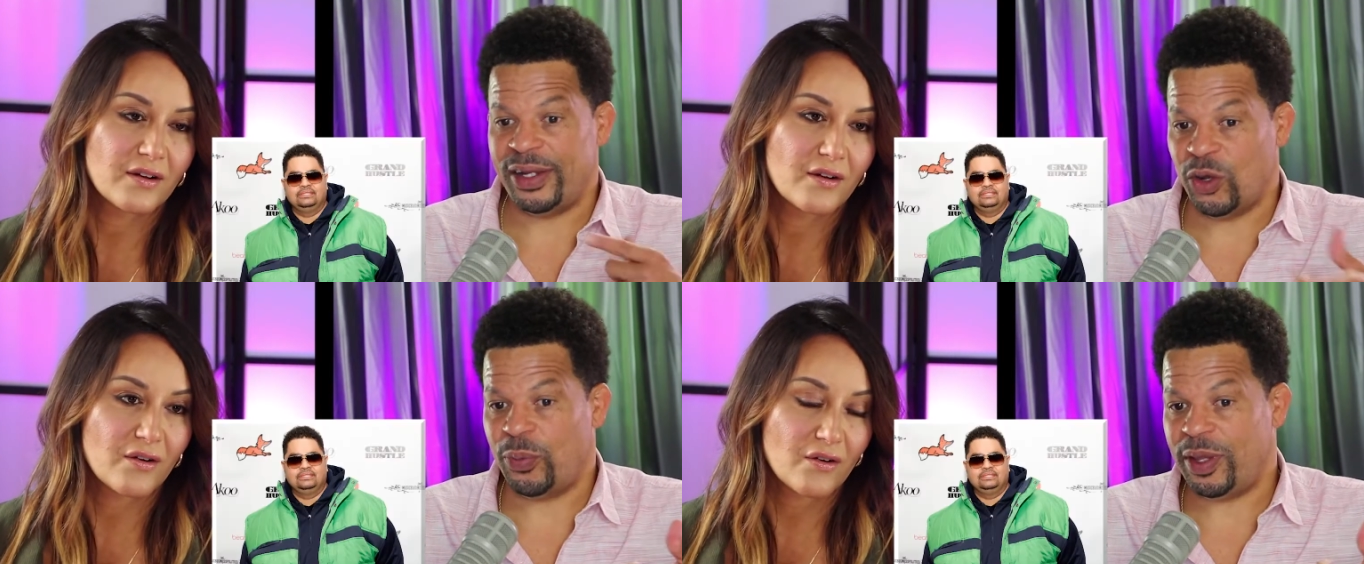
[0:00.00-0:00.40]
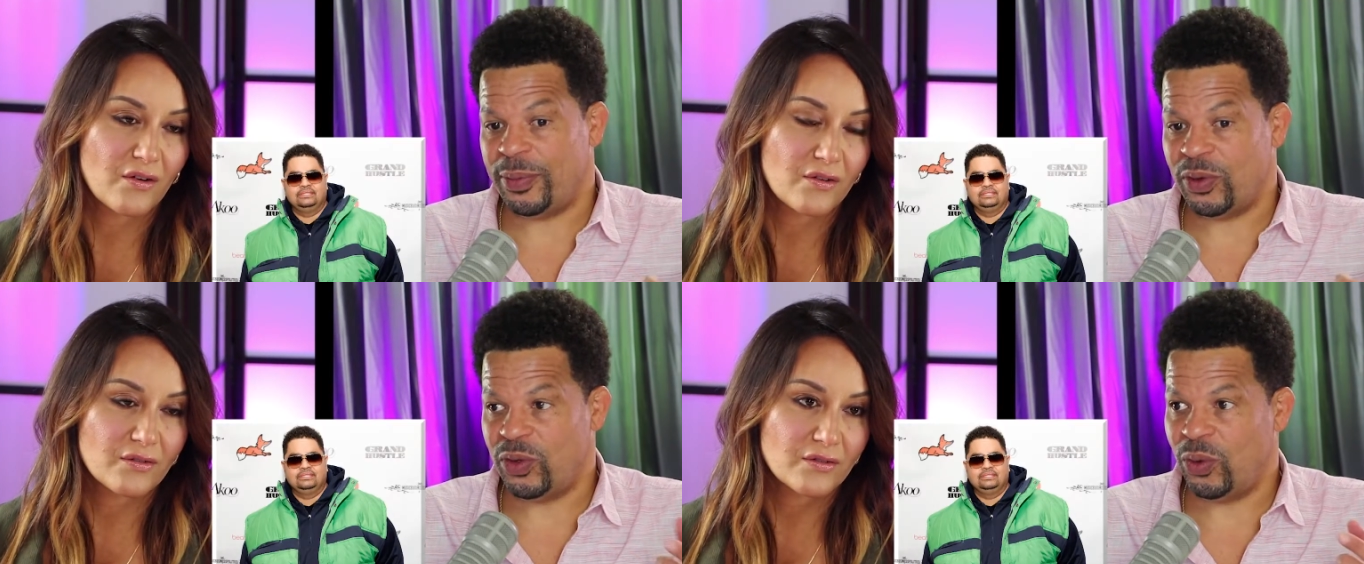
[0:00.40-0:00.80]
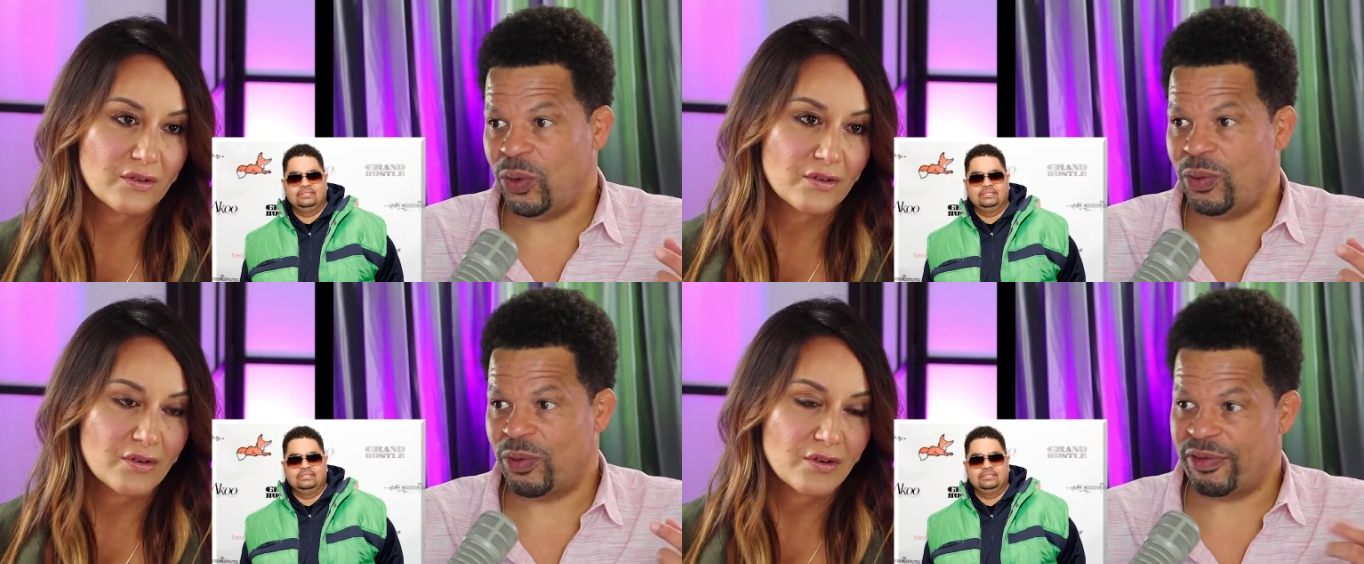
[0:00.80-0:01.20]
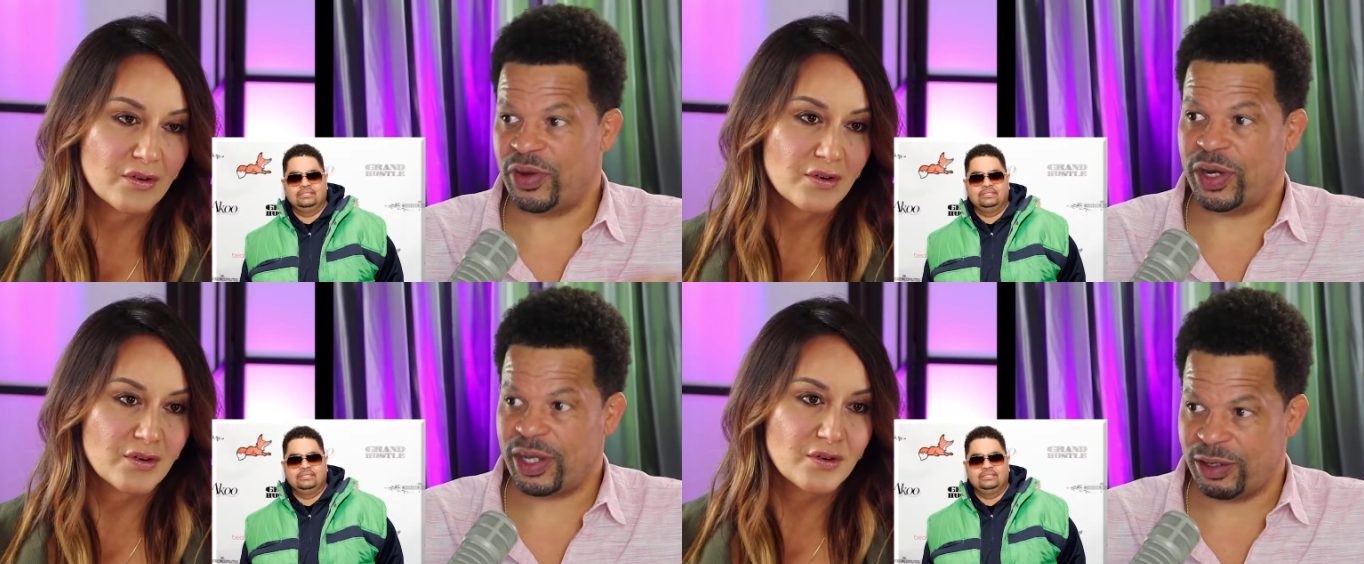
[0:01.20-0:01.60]
Speaker 1: know people who were
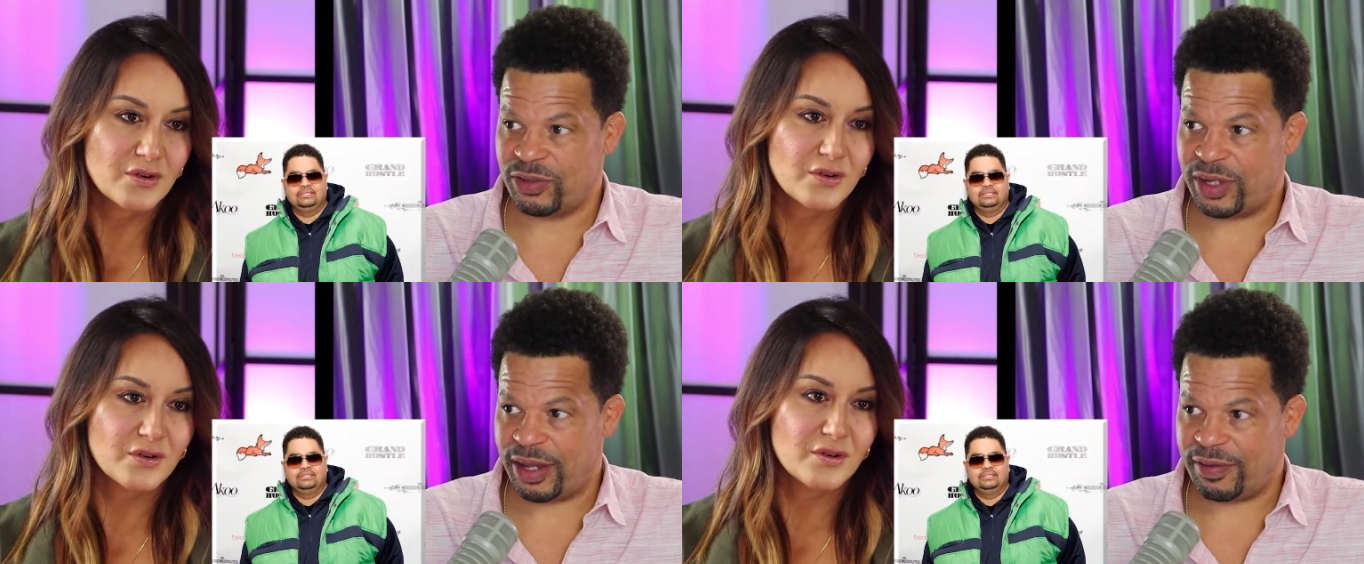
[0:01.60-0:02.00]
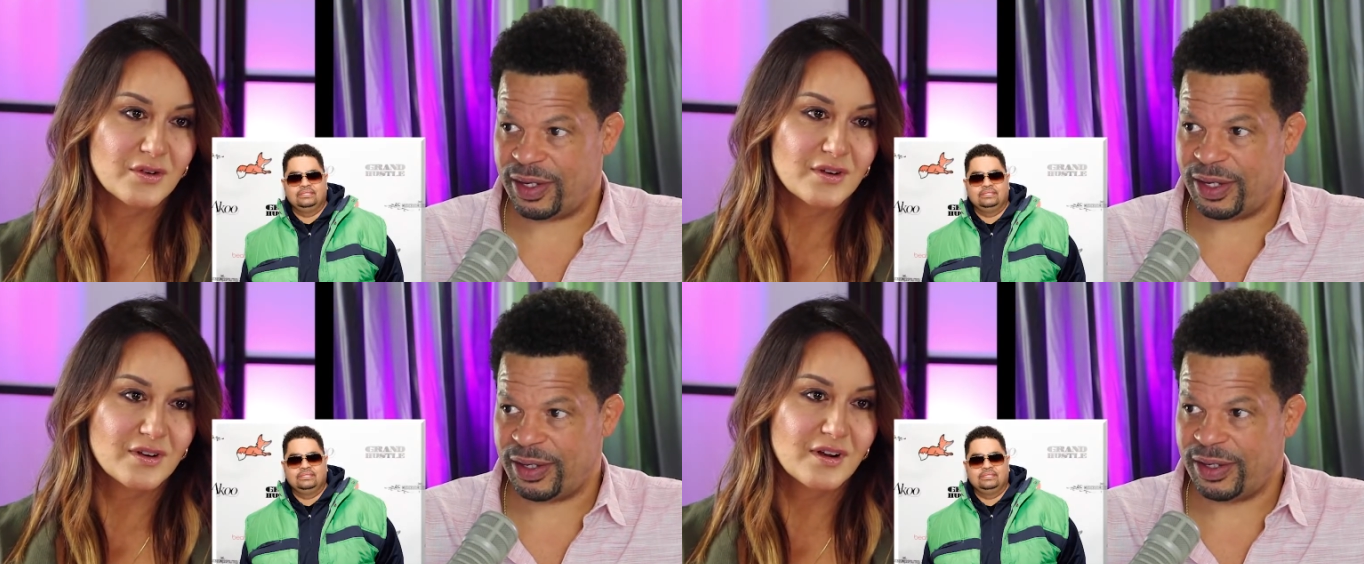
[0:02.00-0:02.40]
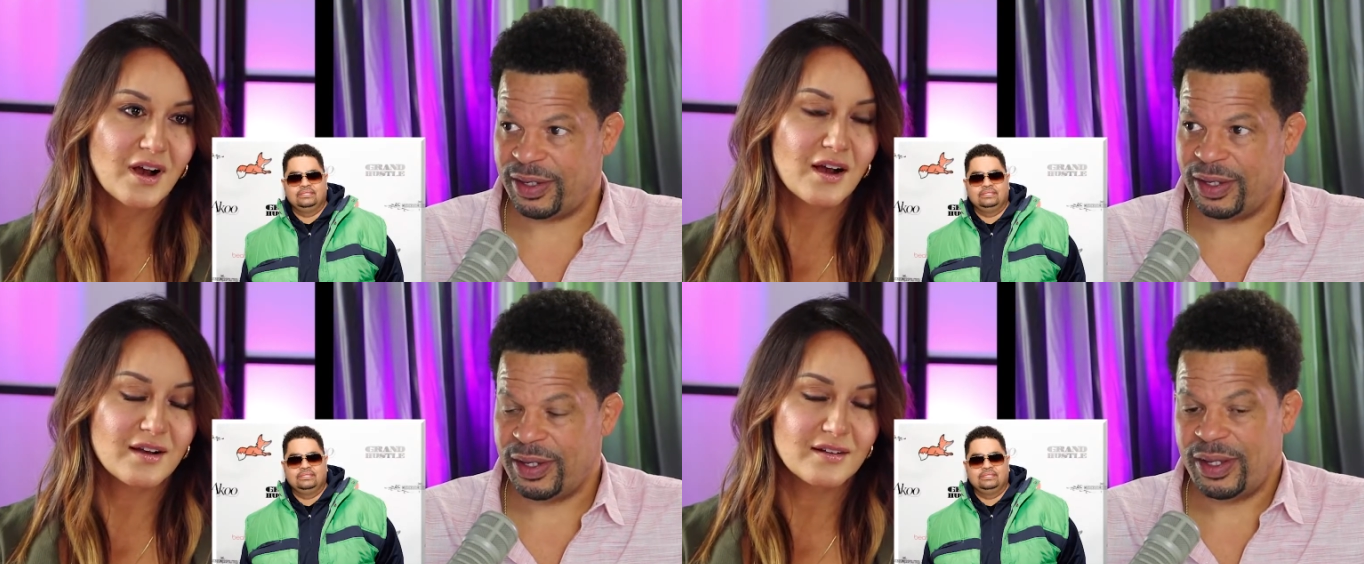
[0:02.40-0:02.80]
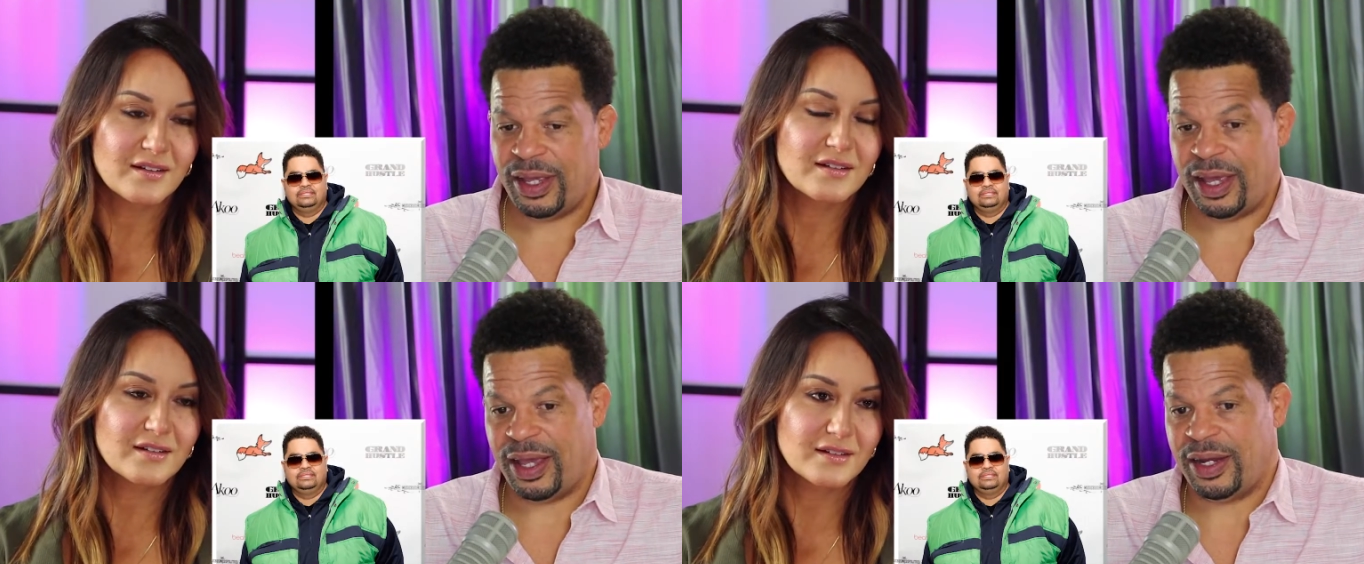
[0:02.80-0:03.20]
very close to Heavy D, uh-huh.
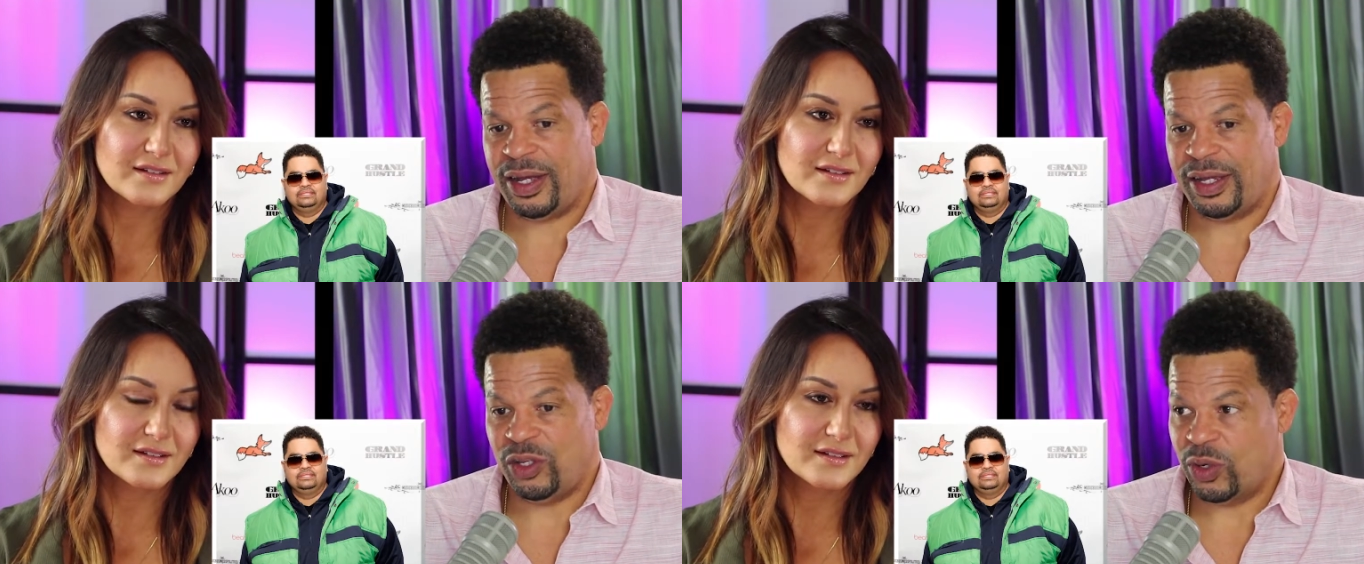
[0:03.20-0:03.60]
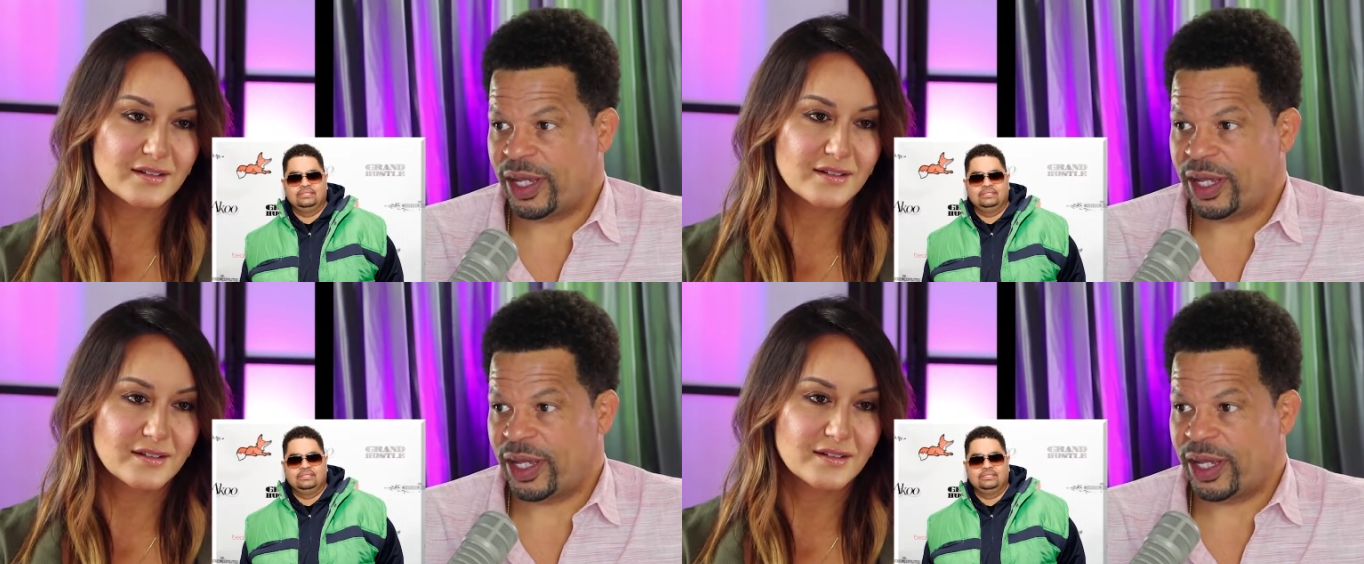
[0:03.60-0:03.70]
and uh, you know,